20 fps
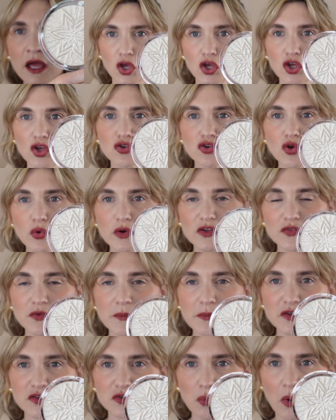You'll notice
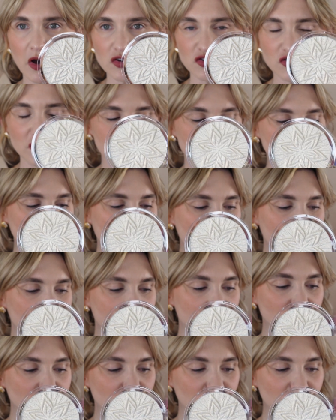from the swatches that
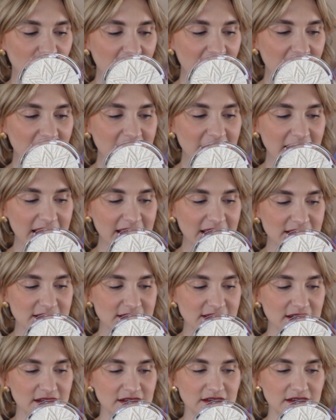the shade is